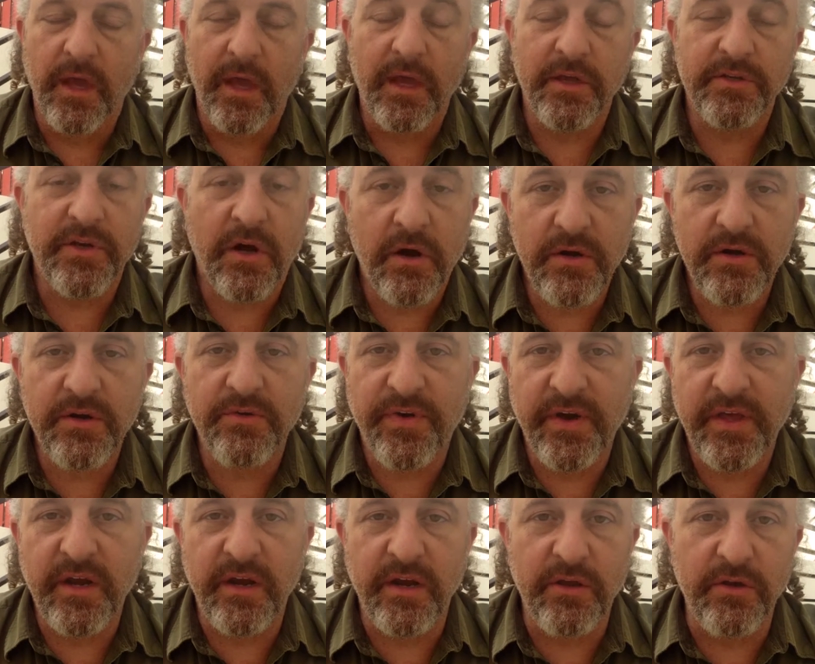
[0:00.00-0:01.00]
is hard to
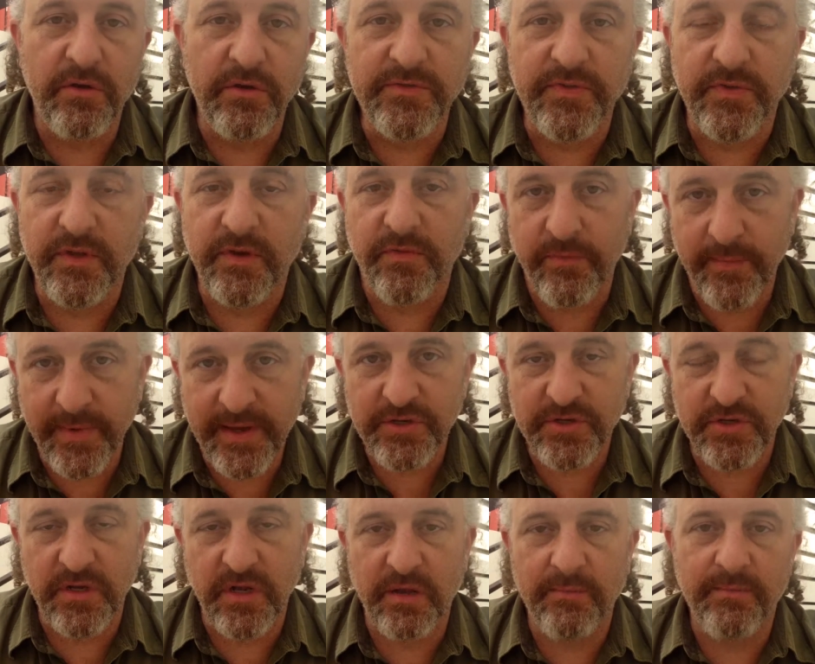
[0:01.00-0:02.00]
find any useful
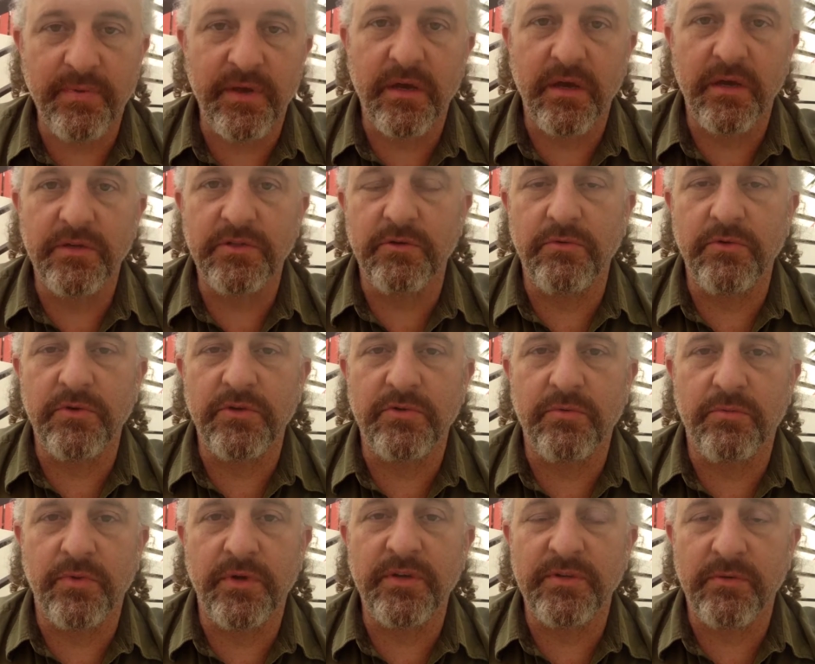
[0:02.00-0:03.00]
information on because it was
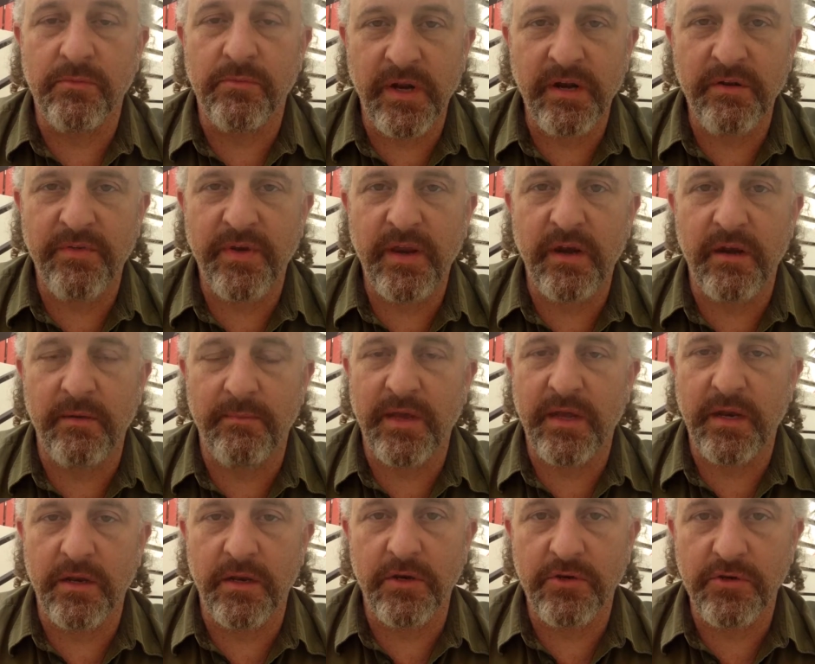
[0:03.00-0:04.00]
renovated and
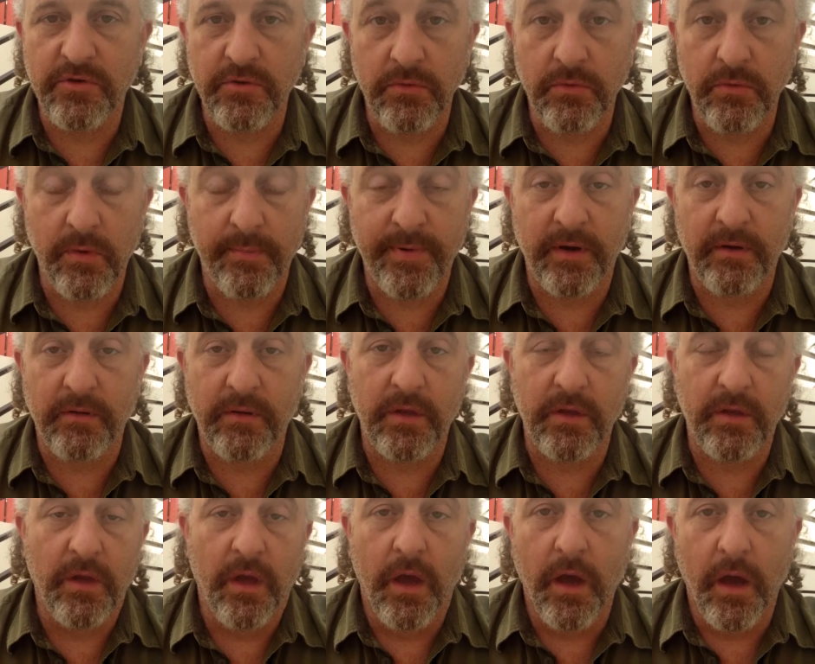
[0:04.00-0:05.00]
made into
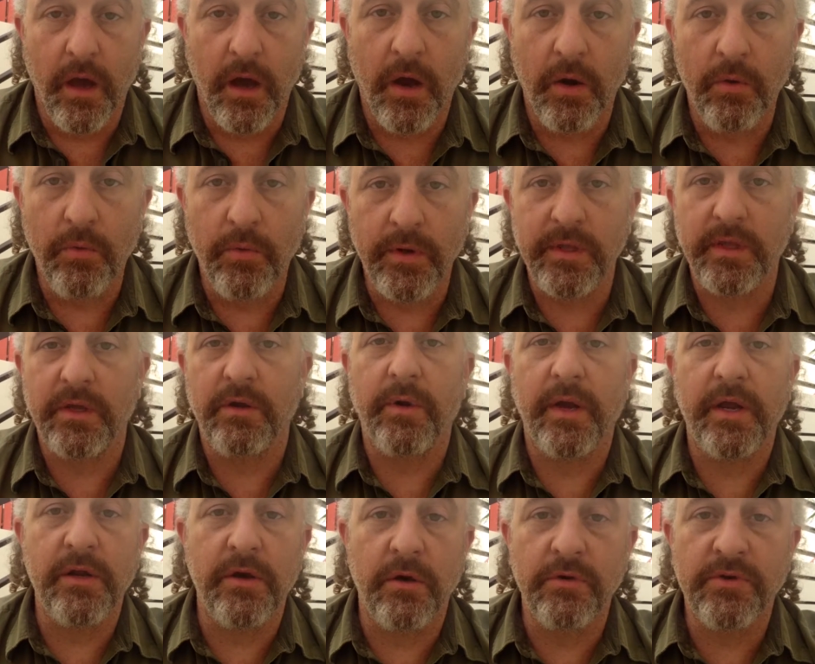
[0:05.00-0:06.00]
apparently a really
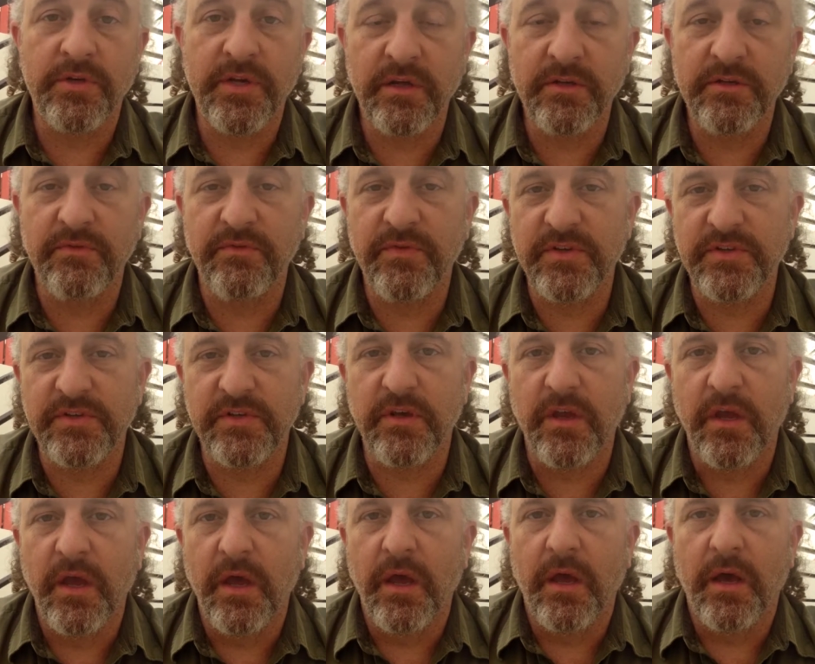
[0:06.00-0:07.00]
great hotel to visit
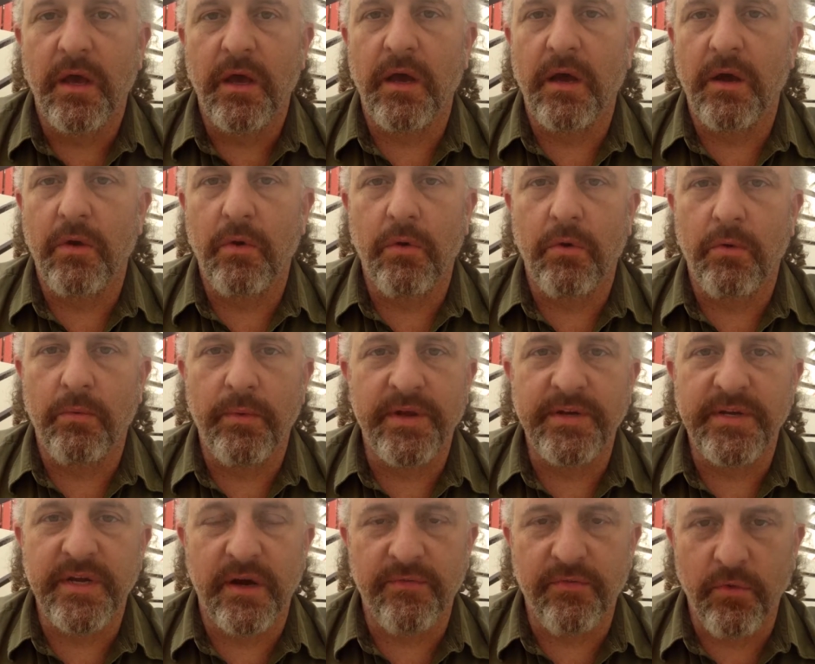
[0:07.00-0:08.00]
or
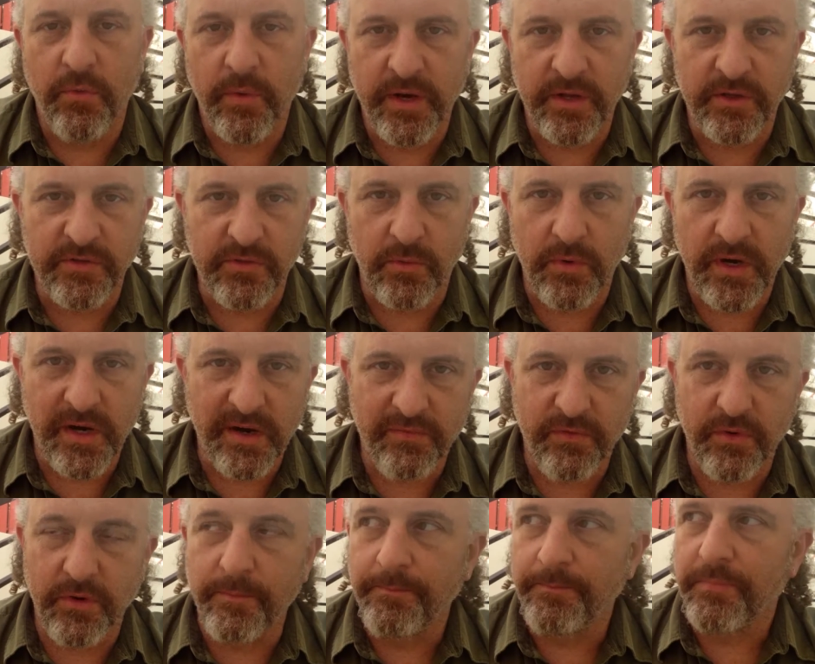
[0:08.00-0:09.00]
rent out for weddings or
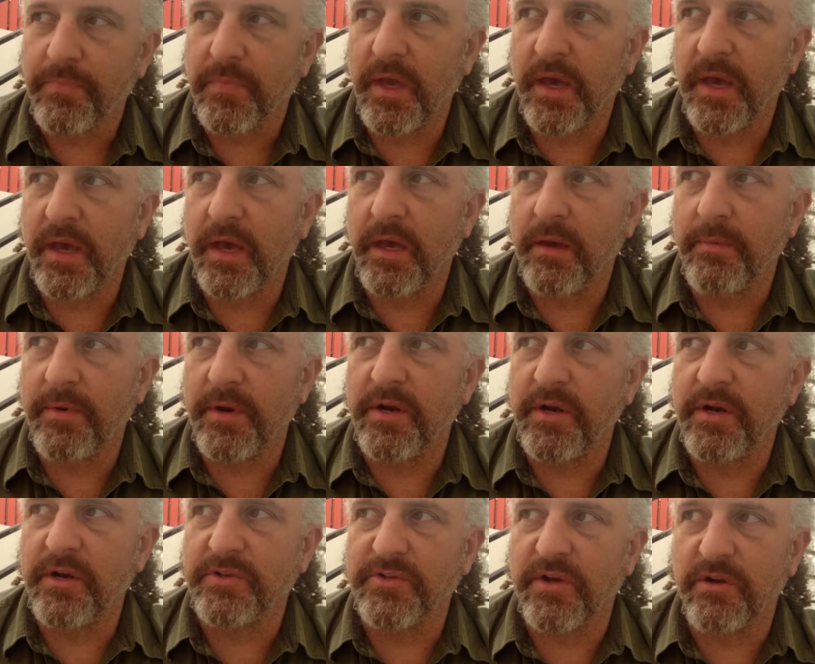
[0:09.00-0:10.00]
whatever, but it
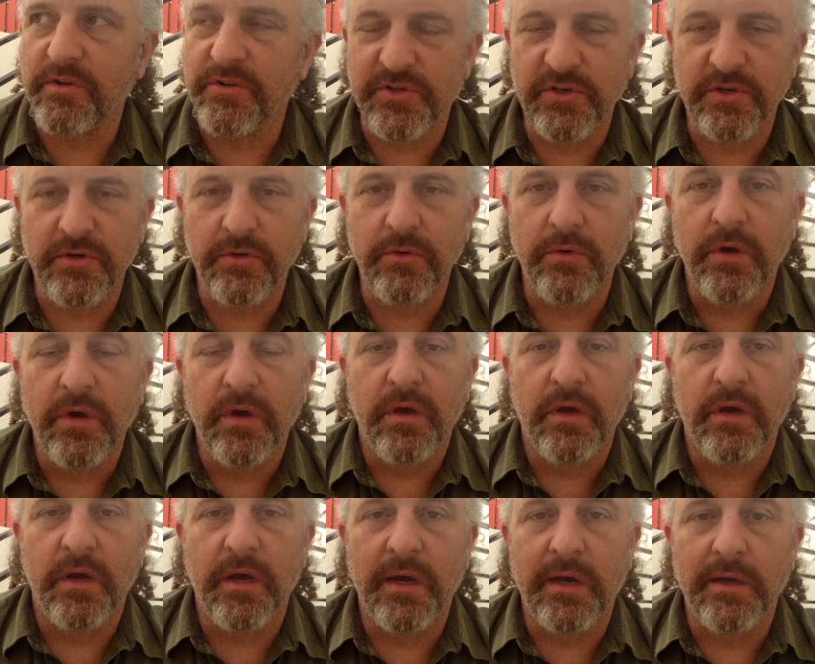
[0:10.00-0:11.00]
is also
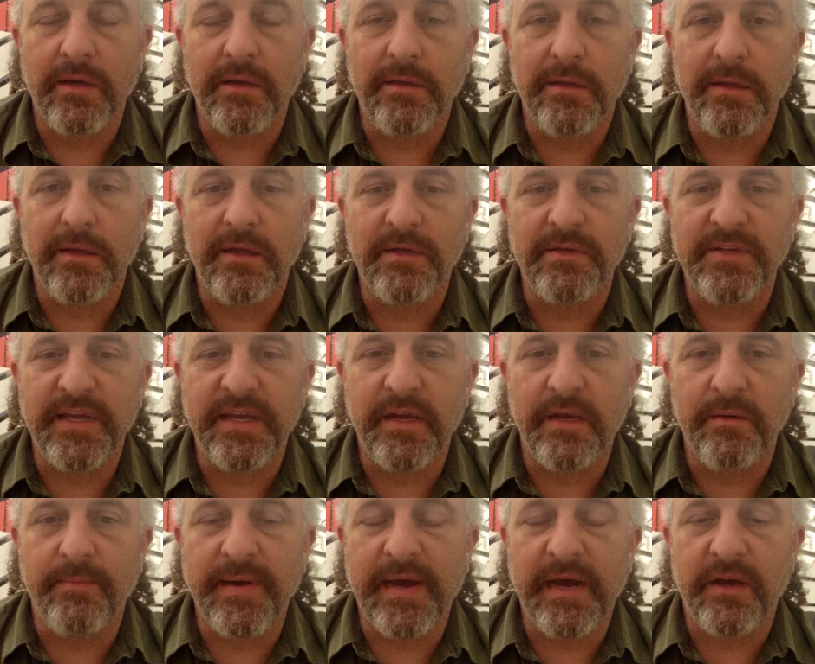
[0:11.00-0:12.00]

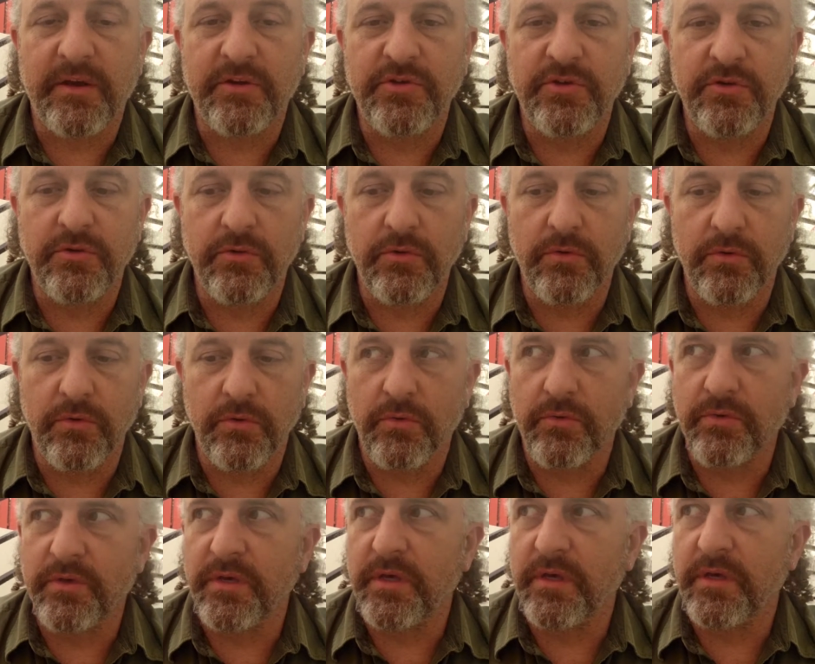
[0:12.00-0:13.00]
dated back to
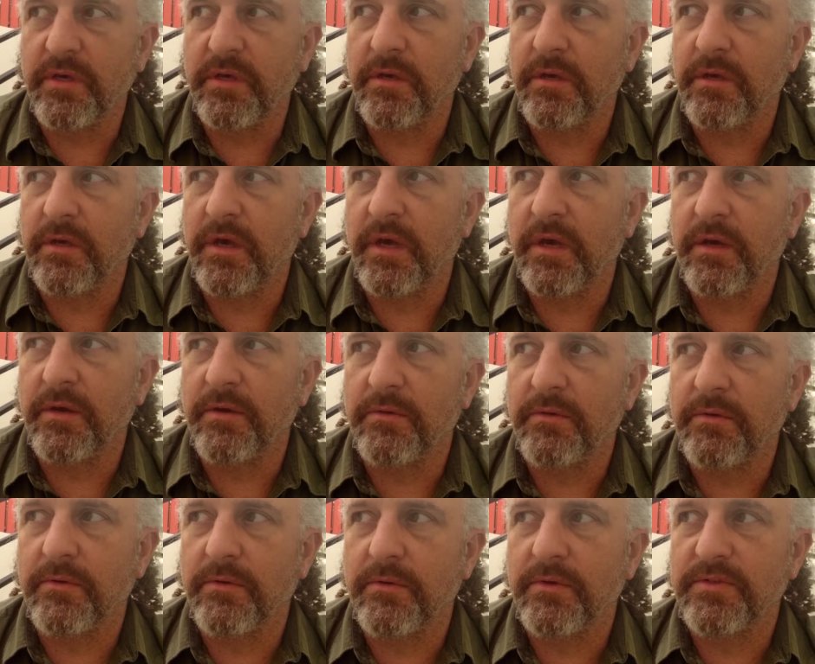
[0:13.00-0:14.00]
the
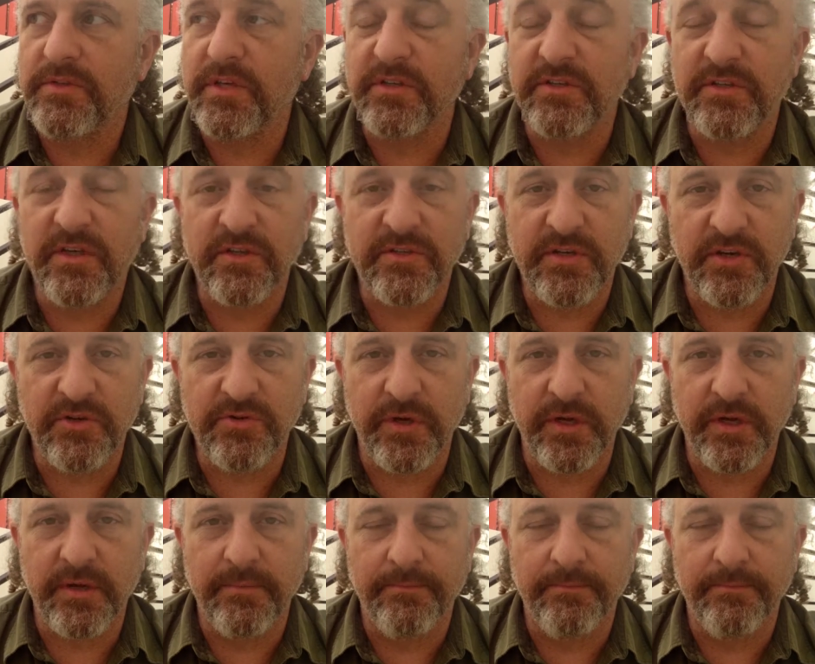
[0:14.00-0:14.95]
16th century.